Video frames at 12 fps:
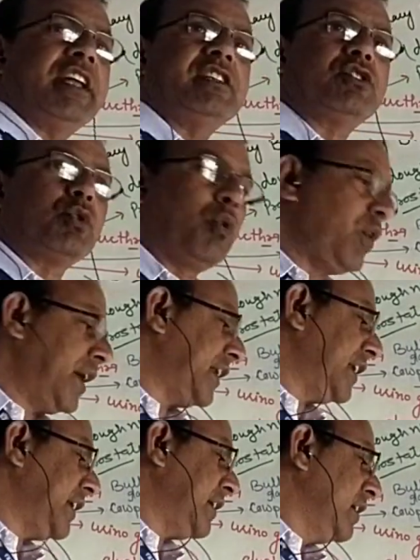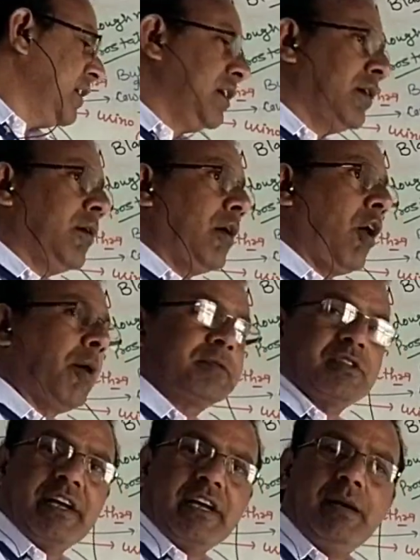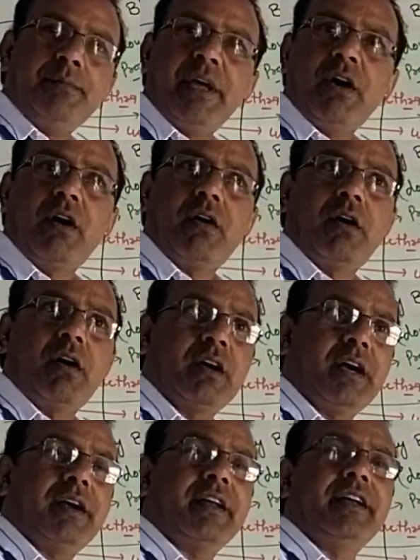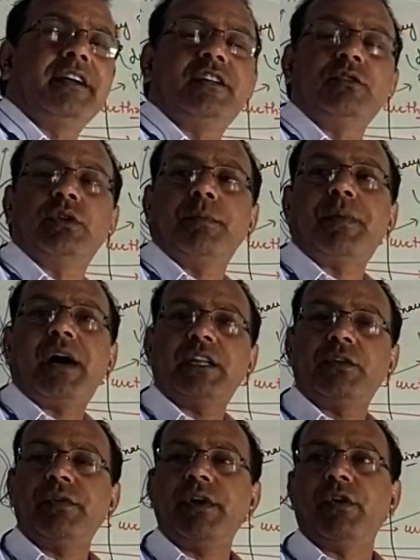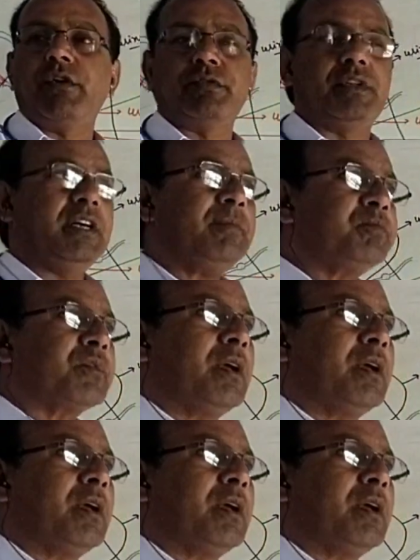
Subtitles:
there is no any obstacle may occur into the pathway of the